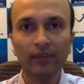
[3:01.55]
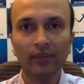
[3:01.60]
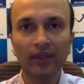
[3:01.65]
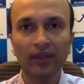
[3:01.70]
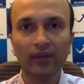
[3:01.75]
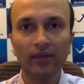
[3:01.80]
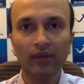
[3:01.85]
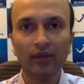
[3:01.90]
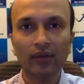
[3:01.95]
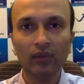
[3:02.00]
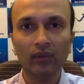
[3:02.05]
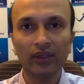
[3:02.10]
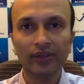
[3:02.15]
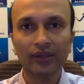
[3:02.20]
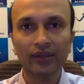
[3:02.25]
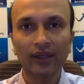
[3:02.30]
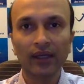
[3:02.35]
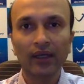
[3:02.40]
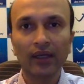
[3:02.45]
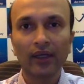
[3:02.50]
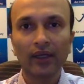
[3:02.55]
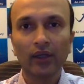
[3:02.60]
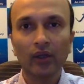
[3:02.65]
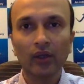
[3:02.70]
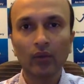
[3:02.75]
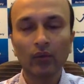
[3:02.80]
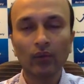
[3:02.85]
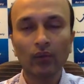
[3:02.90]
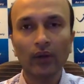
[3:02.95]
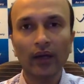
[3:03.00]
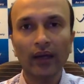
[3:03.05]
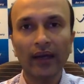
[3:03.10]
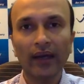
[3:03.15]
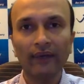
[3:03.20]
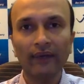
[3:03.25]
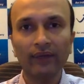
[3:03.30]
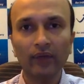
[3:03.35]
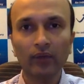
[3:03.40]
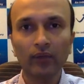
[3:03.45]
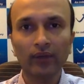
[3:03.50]
based on which you
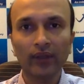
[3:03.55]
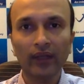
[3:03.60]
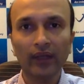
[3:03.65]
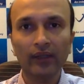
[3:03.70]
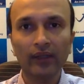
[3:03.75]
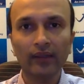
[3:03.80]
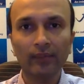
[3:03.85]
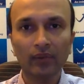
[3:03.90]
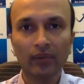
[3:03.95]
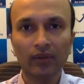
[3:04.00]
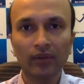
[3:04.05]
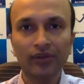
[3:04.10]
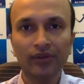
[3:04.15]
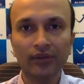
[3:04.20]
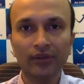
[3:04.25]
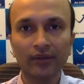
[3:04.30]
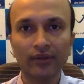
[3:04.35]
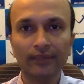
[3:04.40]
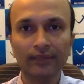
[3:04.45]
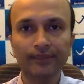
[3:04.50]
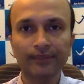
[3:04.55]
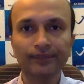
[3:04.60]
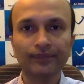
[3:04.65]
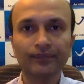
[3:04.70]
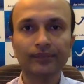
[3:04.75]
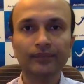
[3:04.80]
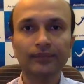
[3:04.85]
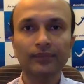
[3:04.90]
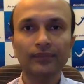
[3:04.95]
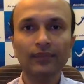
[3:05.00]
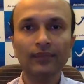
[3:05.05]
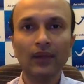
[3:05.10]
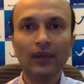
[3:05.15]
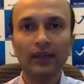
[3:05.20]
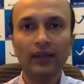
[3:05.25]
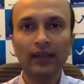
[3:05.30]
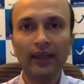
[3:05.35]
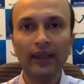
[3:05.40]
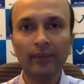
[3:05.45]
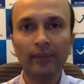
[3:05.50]
have to take the positions.
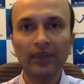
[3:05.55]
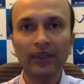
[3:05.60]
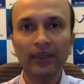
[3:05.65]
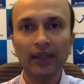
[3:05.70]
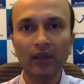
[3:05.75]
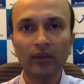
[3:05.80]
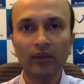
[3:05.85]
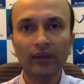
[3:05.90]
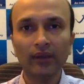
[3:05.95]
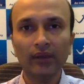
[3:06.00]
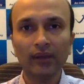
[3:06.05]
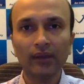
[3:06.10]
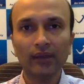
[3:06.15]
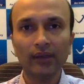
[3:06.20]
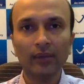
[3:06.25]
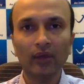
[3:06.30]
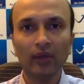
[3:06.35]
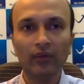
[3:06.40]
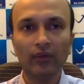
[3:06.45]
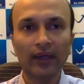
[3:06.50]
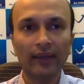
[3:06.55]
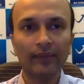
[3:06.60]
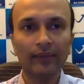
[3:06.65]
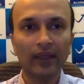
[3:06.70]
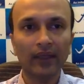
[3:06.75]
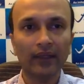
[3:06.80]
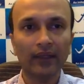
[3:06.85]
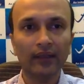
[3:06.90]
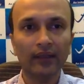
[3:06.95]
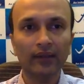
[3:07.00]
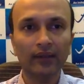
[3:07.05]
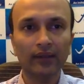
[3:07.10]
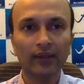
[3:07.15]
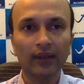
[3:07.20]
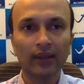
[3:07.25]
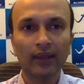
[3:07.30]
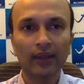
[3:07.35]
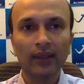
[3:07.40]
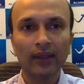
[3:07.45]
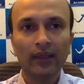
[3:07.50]
Let me now discuss about time cycles.
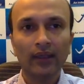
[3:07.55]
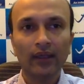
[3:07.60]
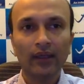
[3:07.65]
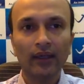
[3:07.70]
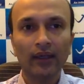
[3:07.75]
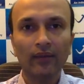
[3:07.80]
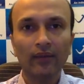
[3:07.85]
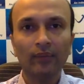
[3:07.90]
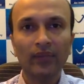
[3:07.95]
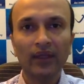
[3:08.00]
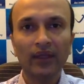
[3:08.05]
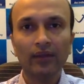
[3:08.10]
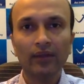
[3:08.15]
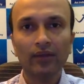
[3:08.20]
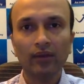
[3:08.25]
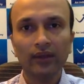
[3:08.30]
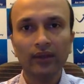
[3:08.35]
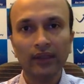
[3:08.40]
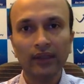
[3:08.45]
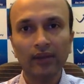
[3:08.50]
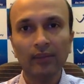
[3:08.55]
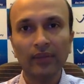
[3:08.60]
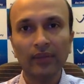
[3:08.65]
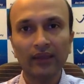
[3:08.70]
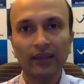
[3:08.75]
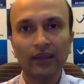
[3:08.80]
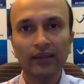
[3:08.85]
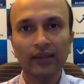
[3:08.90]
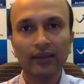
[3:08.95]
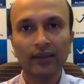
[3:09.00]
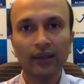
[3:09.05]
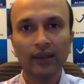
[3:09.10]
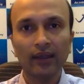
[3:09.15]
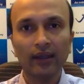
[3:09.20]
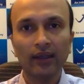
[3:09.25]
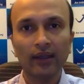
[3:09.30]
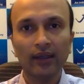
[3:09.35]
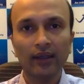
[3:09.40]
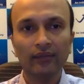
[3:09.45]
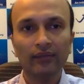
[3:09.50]
Based on these methods,
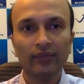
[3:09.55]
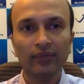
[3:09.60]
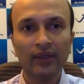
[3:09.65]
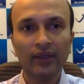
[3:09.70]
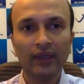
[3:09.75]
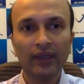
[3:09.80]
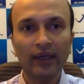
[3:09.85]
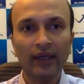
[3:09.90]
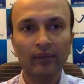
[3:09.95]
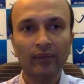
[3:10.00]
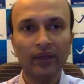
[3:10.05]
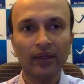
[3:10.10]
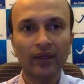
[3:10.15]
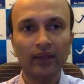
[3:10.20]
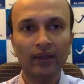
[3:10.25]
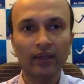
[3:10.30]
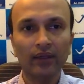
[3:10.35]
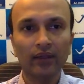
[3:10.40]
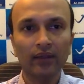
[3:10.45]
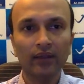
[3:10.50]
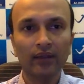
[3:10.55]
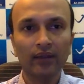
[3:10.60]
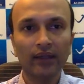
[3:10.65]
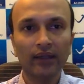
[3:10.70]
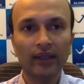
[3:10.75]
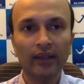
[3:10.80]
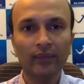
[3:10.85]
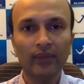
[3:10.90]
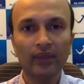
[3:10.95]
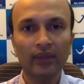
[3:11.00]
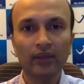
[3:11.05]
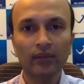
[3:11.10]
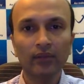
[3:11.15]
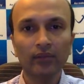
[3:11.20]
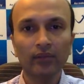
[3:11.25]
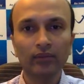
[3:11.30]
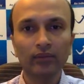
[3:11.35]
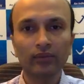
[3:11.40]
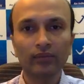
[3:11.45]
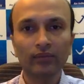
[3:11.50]
we have been able
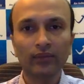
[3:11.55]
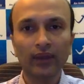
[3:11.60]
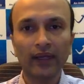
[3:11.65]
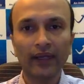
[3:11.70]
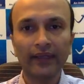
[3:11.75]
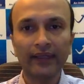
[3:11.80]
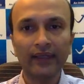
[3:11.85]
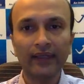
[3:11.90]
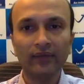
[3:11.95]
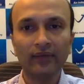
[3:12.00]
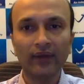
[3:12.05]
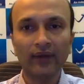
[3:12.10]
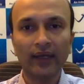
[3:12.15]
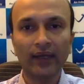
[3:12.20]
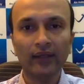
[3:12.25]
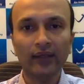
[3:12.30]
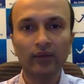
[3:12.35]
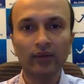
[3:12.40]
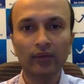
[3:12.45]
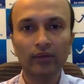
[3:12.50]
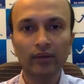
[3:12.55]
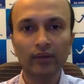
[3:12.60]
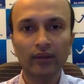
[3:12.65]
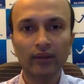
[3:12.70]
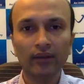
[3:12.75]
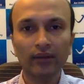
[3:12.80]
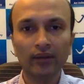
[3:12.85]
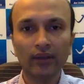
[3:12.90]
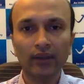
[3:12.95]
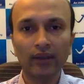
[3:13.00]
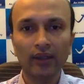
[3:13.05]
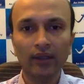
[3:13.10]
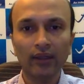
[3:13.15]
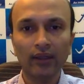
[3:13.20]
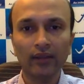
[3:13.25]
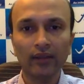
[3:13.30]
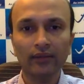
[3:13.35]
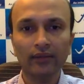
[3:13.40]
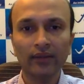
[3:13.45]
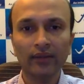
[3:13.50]
to identify good
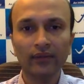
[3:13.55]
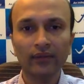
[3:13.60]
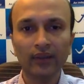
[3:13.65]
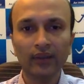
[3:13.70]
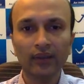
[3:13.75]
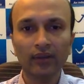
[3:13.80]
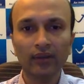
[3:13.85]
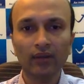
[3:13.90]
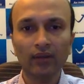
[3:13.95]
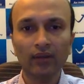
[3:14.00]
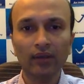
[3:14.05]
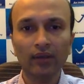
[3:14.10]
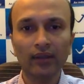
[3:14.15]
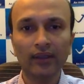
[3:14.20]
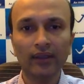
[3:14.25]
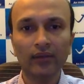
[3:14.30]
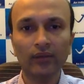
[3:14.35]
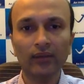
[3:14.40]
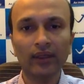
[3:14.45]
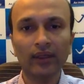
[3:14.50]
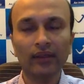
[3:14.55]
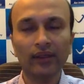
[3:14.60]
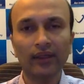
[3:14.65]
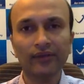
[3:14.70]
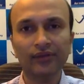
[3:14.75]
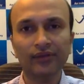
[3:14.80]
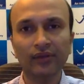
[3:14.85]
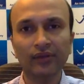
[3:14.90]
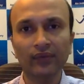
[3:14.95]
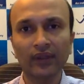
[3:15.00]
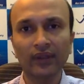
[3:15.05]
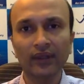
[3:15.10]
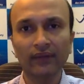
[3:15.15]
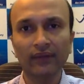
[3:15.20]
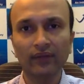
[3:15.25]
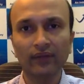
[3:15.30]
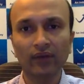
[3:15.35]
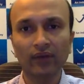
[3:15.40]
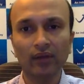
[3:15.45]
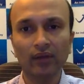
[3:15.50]
reversal calls in today's session. We
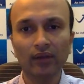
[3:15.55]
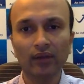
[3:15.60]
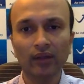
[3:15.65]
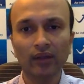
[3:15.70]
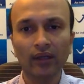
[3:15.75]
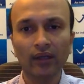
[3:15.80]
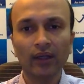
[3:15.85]
gave calls